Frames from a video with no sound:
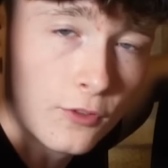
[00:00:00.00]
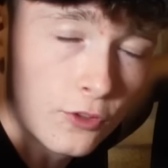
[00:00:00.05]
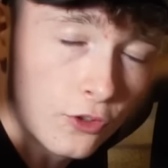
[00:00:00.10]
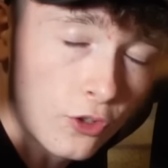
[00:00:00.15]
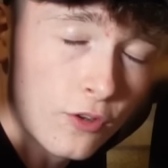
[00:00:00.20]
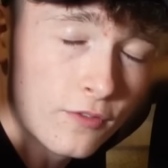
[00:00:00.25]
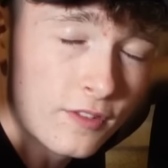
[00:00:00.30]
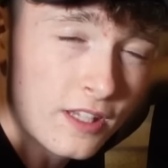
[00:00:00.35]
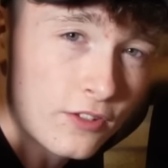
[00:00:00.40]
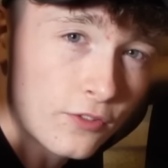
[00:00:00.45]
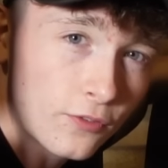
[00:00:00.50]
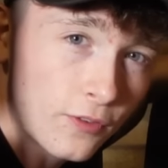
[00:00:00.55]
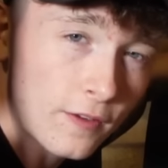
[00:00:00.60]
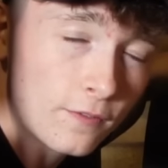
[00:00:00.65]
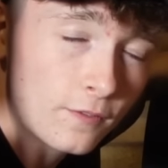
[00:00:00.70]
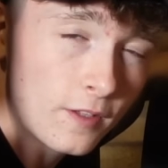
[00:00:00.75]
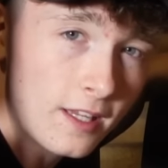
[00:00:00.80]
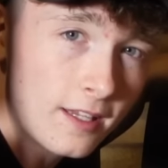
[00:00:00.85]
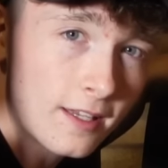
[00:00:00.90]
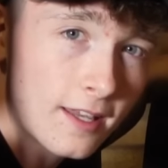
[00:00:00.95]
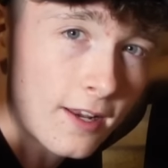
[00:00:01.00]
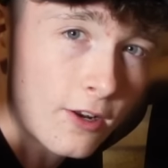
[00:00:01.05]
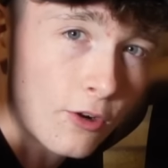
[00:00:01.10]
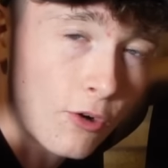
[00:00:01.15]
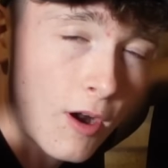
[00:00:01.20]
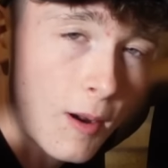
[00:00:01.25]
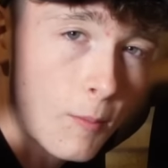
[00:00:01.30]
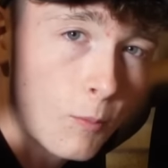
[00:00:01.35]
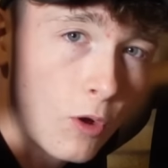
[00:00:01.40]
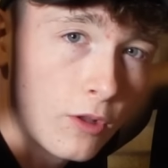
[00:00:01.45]
For two of these 15
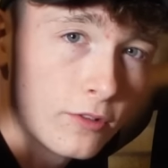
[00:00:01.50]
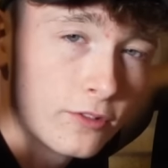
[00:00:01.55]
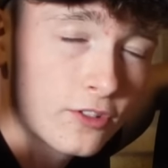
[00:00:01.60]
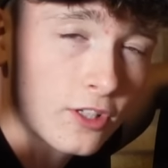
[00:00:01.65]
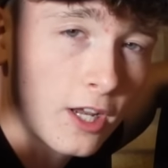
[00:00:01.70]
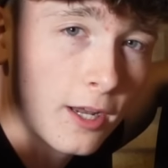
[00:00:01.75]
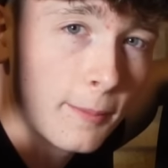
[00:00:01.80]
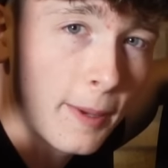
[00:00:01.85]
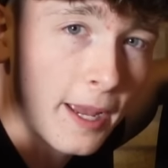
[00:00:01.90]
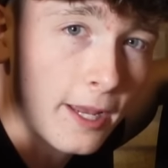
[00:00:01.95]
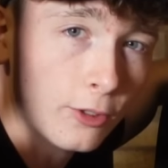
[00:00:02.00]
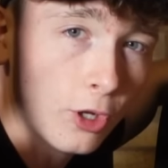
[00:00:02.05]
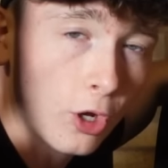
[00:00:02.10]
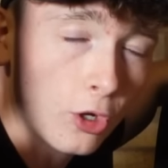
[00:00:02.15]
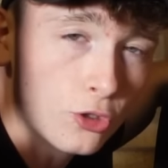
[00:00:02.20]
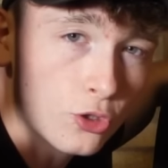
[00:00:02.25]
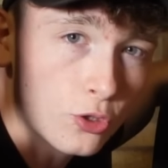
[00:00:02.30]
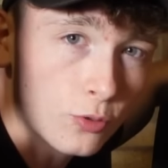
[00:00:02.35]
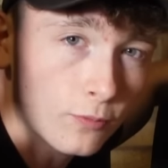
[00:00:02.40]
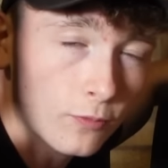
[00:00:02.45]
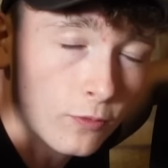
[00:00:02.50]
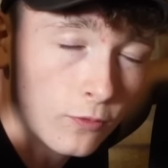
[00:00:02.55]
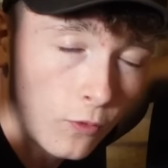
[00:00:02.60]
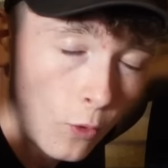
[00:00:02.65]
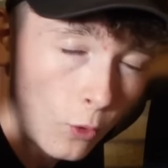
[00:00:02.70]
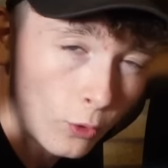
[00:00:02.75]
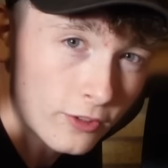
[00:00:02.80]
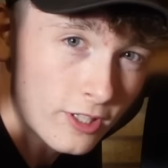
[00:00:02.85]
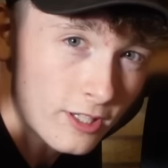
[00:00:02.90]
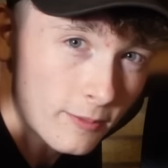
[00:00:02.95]
kilogram ones, I paid
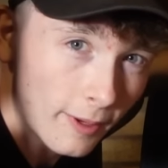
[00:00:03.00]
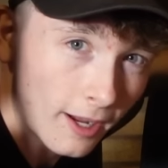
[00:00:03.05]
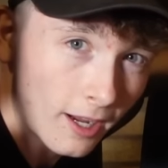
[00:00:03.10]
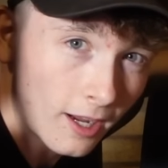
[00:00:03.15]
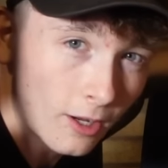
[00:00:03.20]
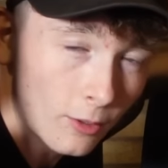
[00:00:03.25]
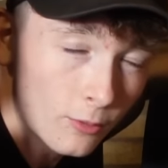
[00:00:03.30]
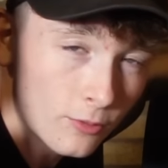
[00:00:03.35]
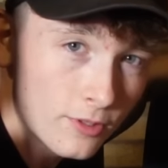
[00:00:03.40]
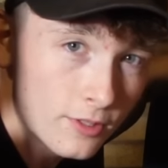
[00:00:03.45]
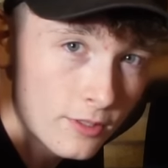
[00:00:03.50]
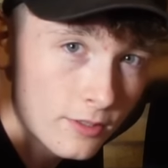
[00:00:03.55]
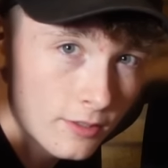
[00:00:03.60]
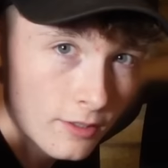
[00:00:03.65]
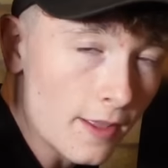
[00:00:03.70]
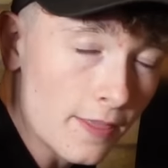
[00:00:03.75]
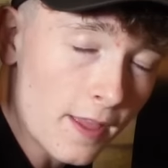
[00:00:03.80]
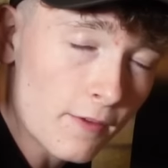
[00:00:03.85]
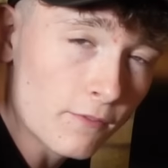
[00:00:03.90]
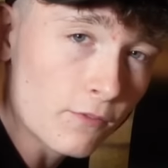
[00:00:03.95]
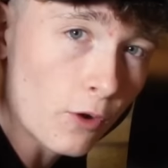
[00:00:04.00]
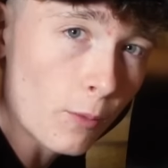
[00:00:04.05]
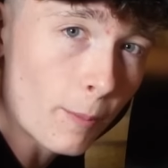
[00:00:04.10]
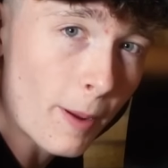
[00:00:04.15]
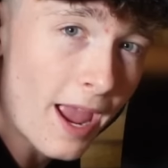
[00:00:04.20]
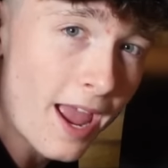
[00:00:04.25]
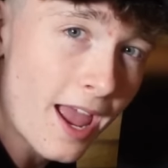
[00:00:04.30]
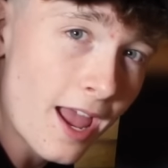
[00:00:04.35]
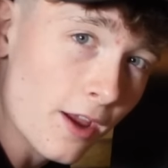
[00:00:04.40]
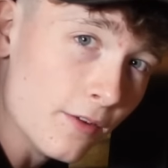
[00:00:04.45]
£140. And then for a
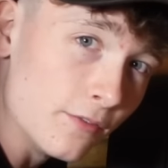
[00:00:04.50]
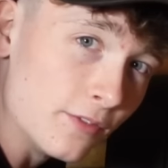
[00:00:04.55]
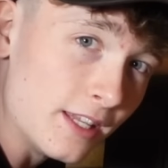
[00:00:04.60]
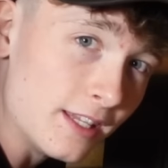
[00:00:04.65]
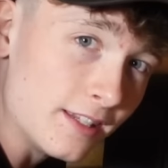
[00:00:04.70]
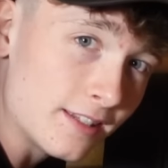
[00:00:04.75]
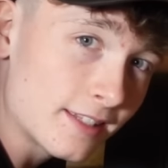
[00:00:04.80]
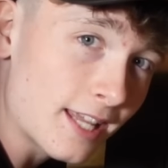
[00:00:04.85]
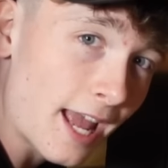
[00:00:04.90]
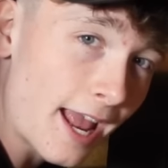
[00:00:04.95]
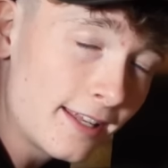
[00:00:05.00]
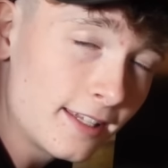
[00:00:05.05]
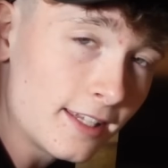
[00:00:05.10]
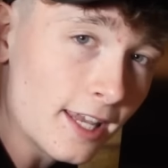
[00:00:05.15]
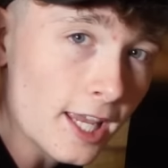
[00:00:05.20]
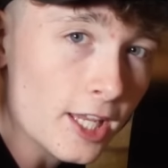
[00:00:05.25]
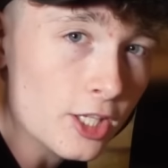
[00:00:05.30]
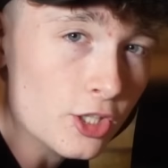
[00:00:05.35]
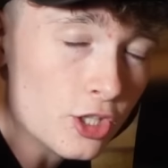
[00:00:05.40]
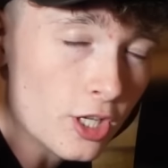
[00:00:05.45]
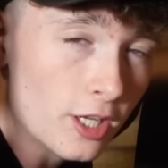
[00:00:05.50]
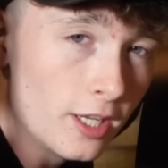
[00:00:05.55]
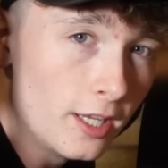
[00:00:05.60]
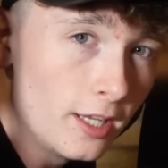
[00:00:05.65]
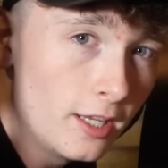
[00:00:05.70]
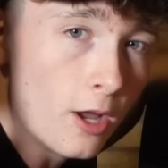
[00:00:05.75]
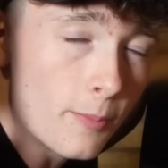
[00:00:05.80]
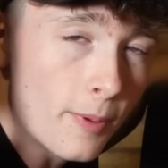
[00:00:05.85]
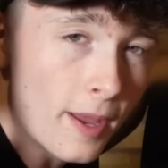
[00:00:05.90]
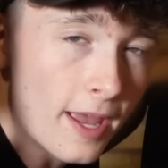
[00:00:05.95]
pair of these 10
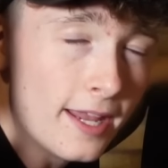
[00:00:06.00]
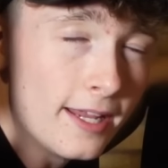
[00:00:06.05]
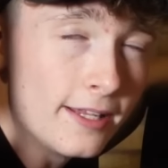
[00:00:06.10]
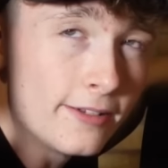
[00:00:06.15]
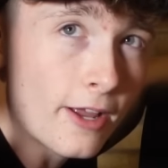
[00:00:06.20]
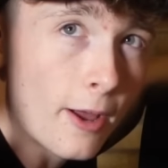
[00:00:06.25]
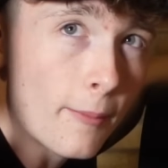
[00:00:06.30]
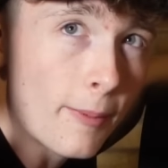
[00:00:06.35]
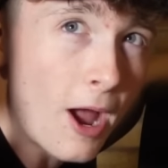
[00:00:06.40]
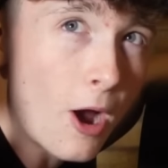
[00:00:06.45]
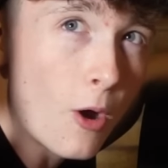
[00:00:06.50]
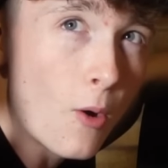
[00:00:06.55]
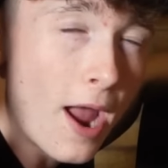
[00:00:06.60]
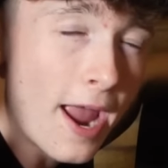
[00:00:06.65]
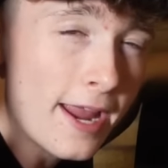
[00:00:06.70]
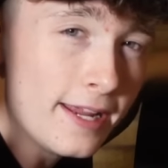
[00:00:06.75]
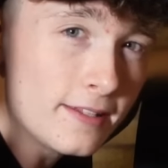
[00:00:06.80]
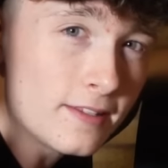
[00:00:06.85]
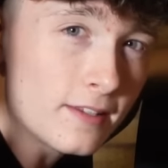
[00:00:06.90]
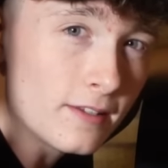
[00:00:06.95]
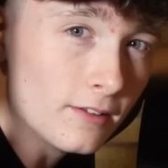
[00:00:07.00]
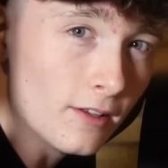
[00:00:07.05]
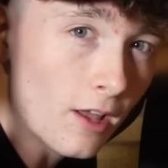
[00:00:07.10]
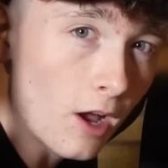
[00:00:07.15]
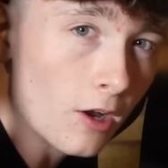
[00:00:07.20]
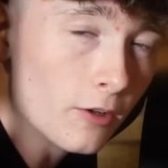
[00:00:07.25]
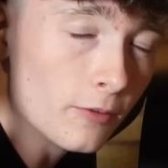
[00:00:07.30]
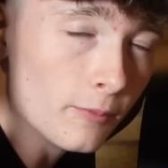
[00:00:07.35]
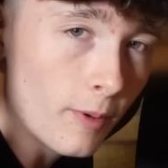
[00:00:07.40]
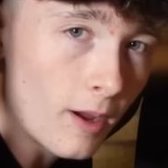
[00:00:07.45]
kg, I paid about
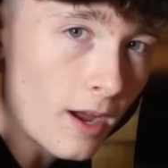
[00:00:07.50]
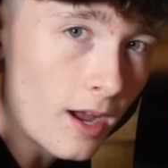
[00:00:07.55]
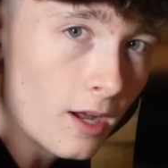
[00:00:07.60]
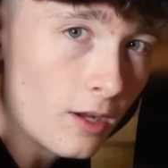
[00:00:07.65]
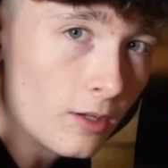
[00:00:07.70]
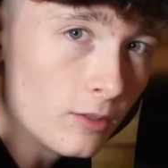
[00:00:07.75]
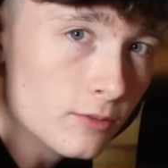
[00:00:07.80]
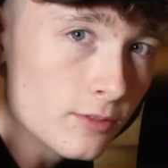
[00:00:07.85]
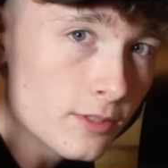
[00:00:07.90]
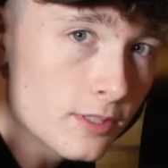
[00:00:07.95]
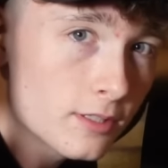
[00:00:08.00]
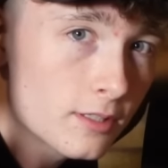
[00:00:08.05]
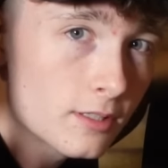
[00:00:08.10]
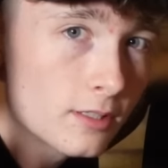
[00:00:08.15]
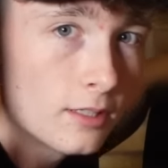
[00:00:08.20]
£89.